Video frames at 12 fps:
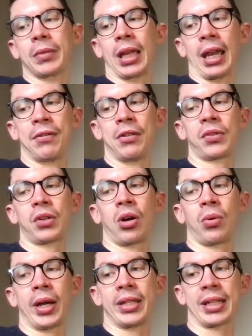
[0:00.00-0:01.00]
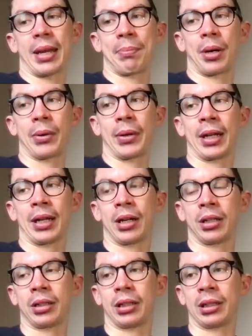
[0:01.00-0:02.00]
If you've got a way to get Bowen in,
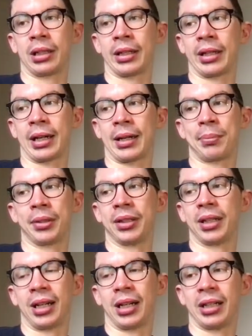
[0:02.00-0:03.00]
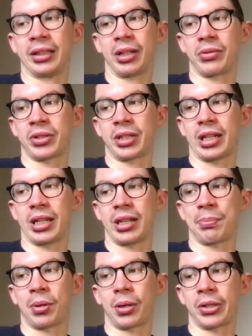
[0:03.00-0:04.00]
I like that. But I don't see,
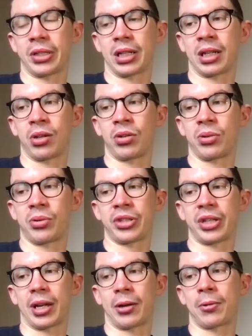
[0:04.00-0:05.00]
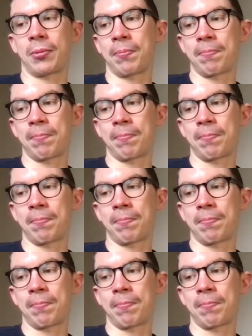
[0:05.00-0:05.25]
personally, who you sell.